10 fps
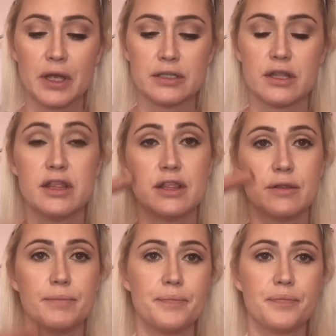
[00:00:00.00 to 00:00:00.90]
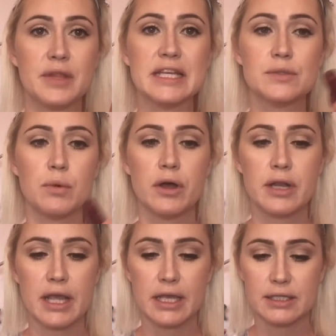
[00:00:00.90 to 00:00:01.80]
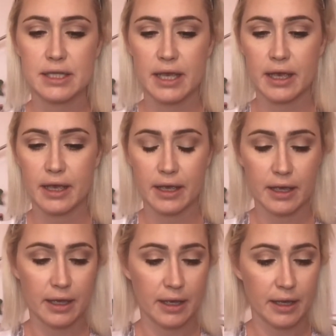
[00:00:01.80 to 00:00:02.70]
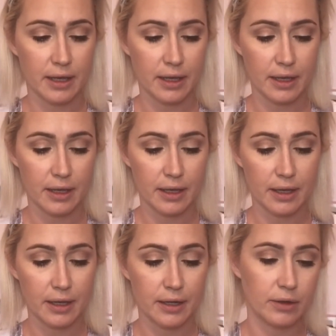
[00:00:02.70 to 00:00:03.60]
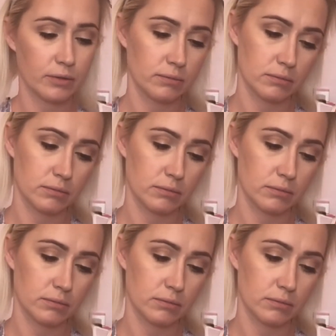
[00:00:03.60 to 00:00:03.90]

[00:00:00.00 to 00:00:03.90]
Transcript: So this one is in